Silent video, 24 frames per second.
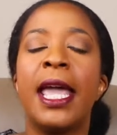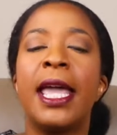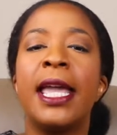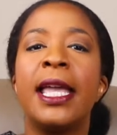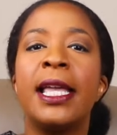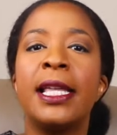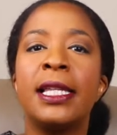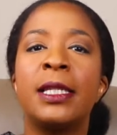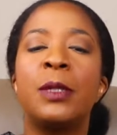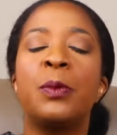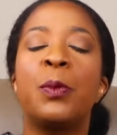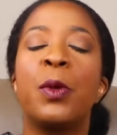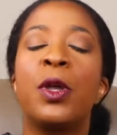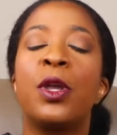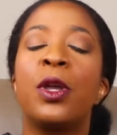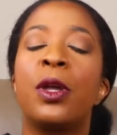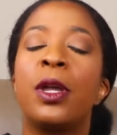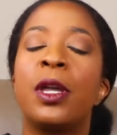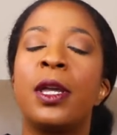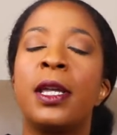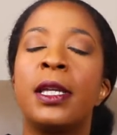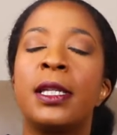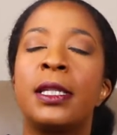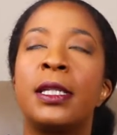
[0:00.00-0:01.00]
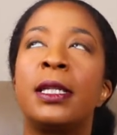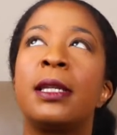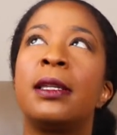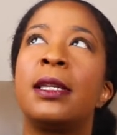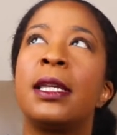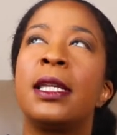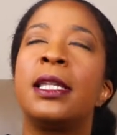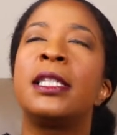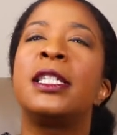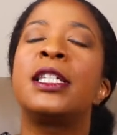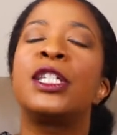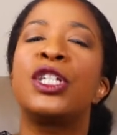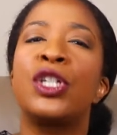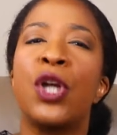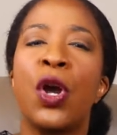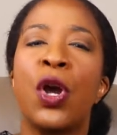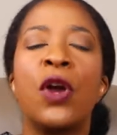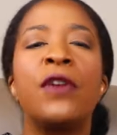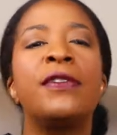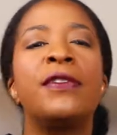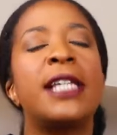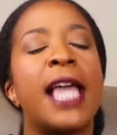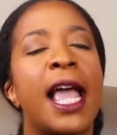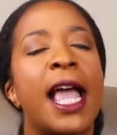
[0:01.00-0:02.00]
is is it
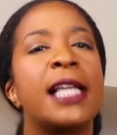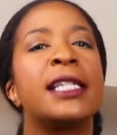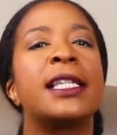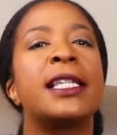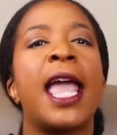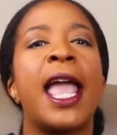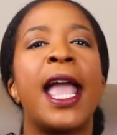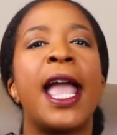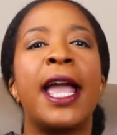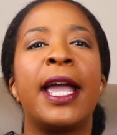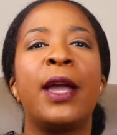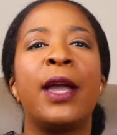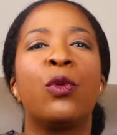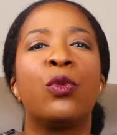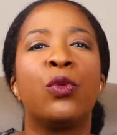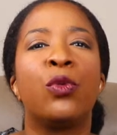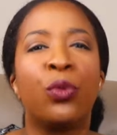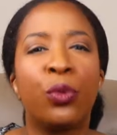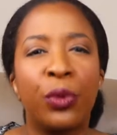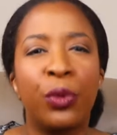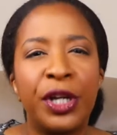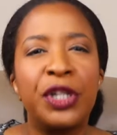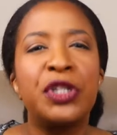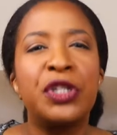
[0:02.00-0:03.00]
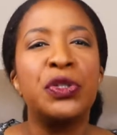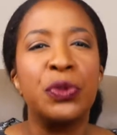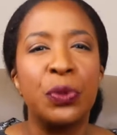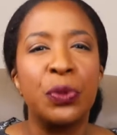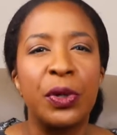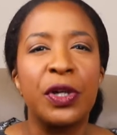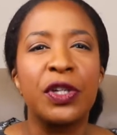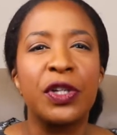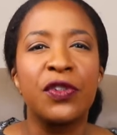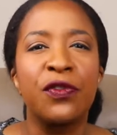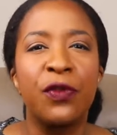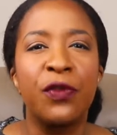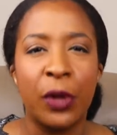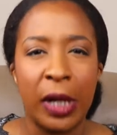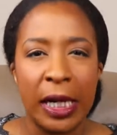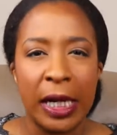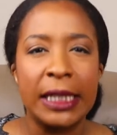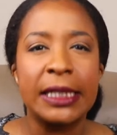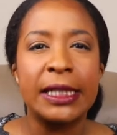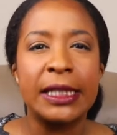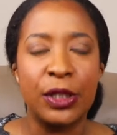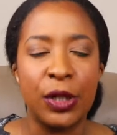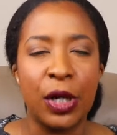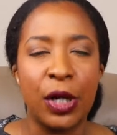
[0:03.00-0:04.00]
serves as a resource for
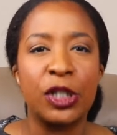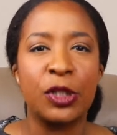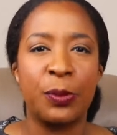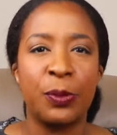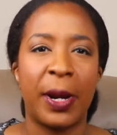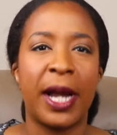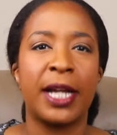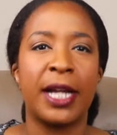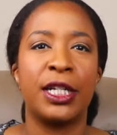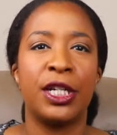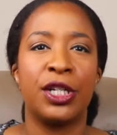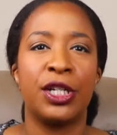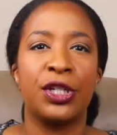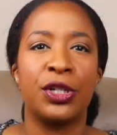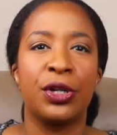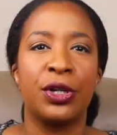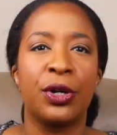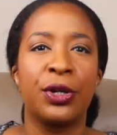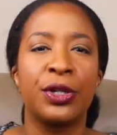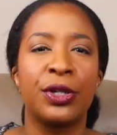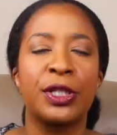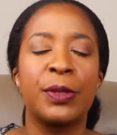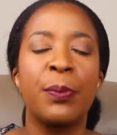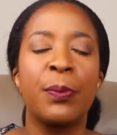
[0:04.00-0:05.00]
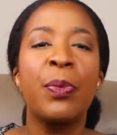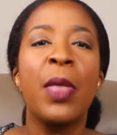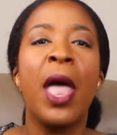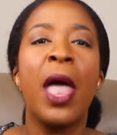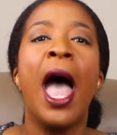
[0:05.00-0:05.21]
us nurse practitioners.